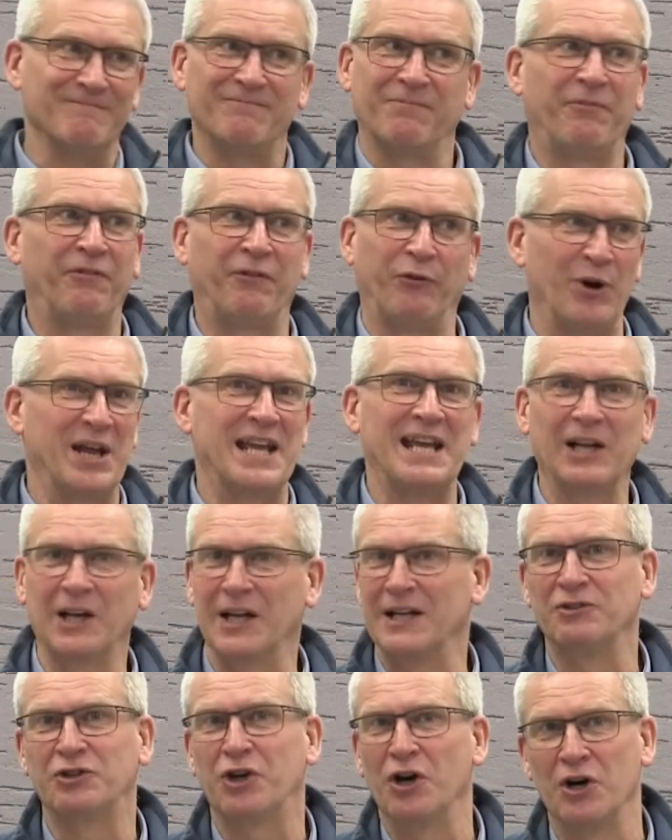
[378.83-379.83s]
frail
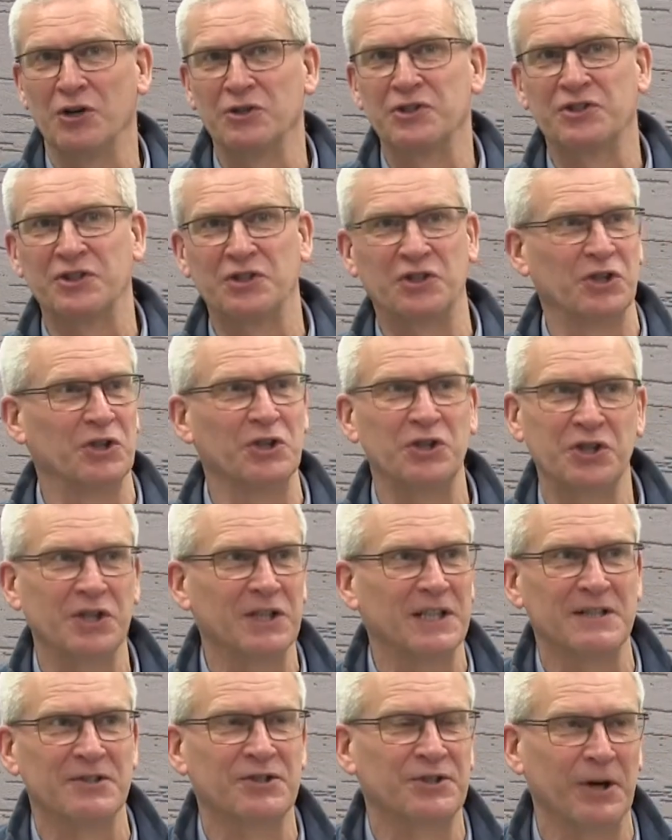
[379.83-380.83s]
in constitution
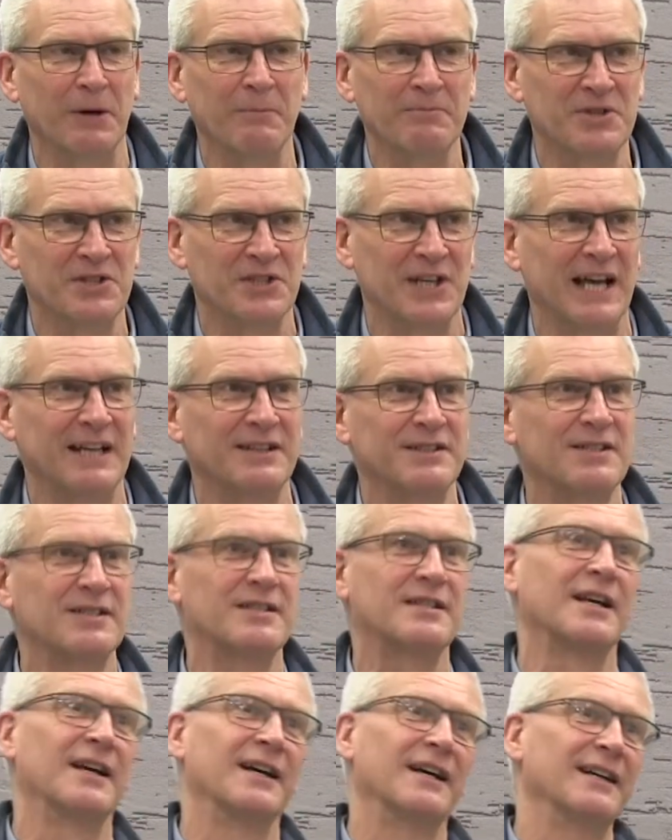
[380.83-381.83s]
in some sense.